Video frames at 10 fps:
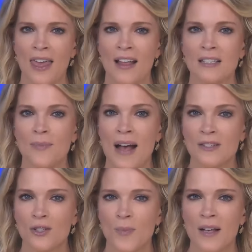That's
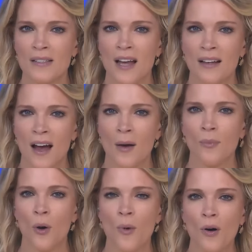master spas dot com,
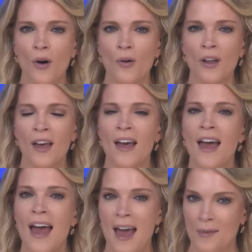promo code
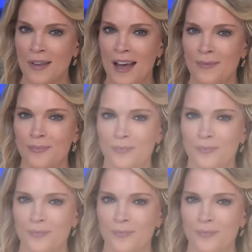M K.